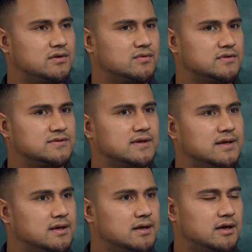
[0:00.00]
was
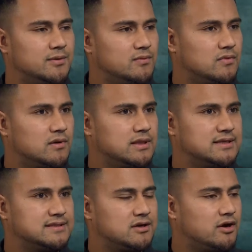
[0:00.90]

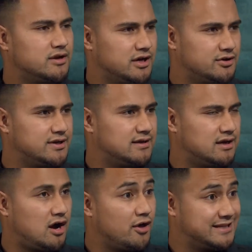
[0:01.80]
this thing called
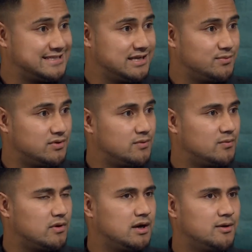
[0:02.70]
On the Table.
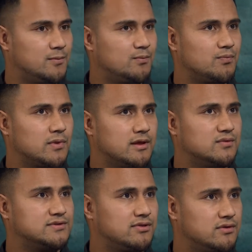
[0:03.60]
Mm-hmm. It
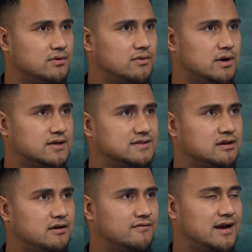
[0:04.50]
was through
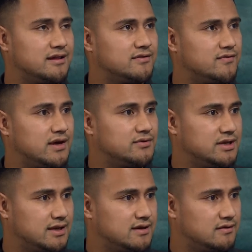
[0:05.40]
Silicon Valley
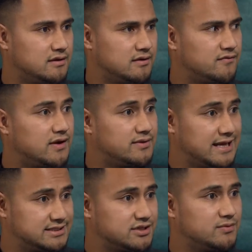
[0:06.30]

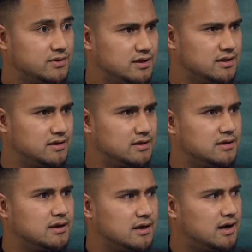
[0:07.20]
Foundation Community.
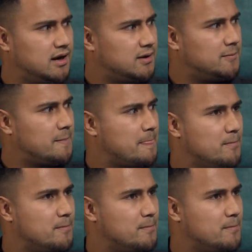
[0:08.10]
Mm-hmm.